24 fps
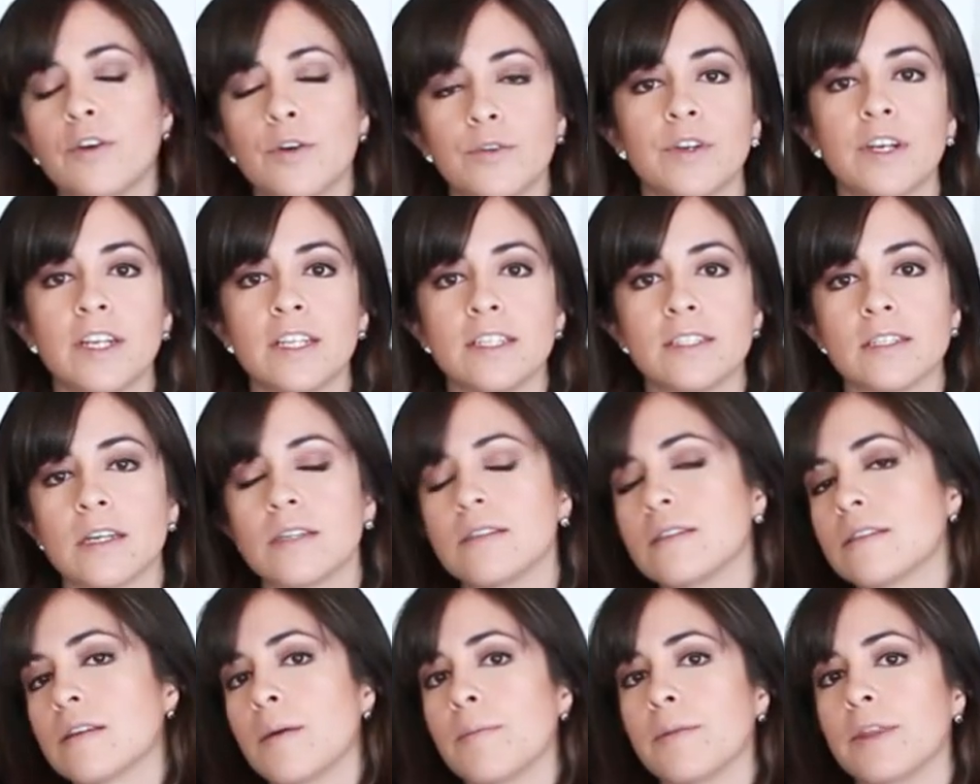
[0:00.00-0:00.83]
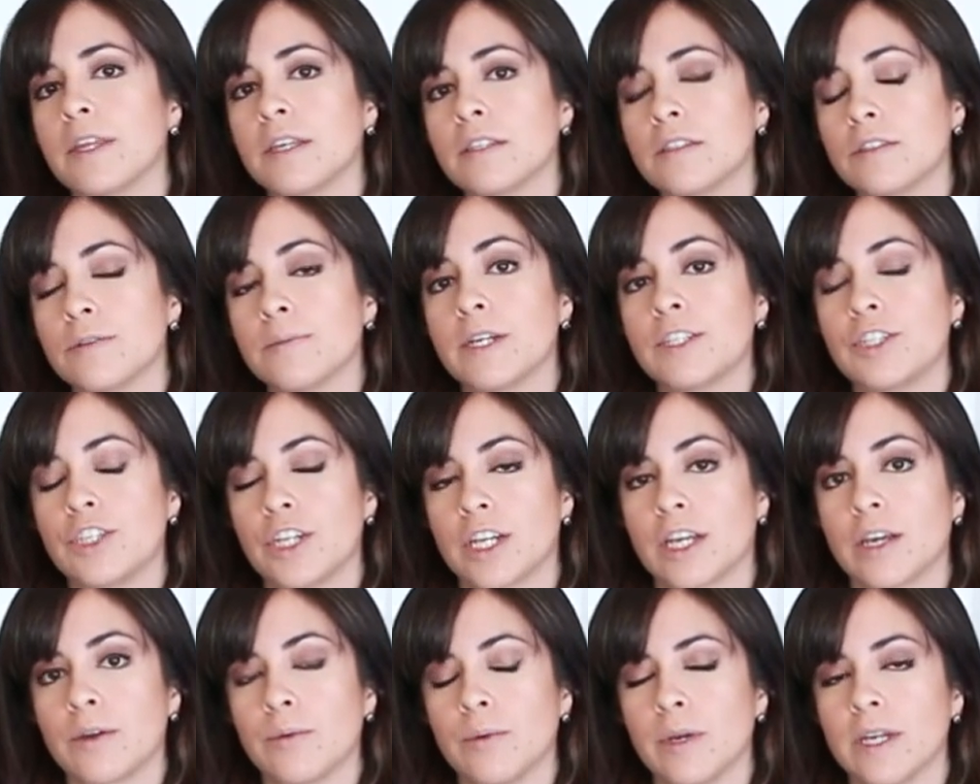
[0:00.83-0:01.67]
already done something to my
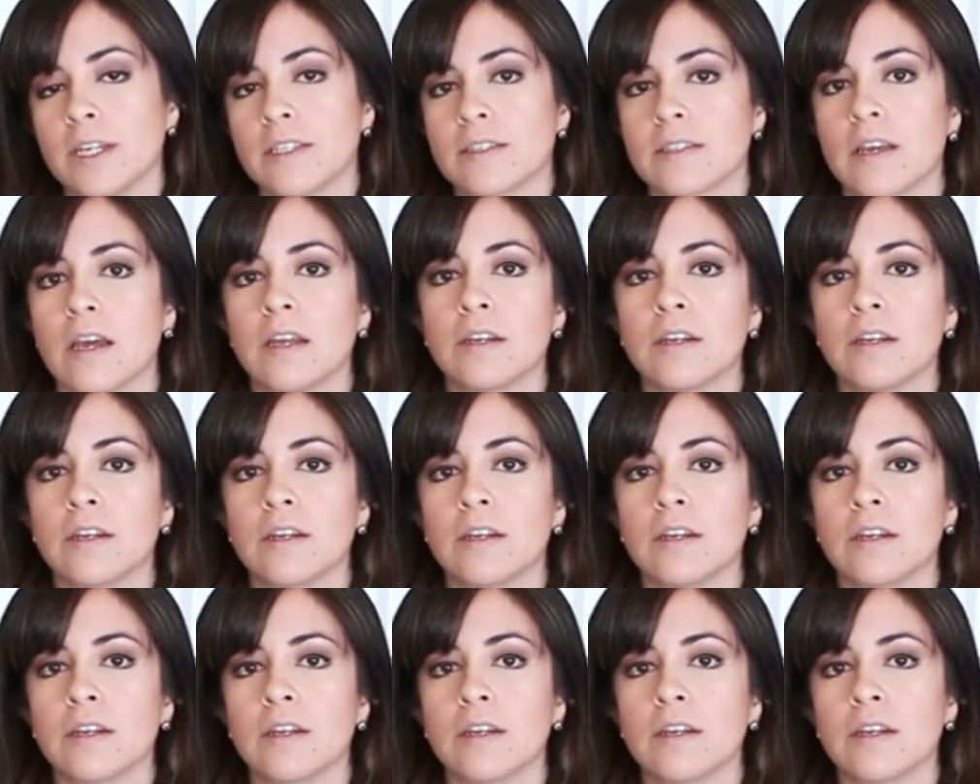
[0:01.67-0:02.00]
chicken wings,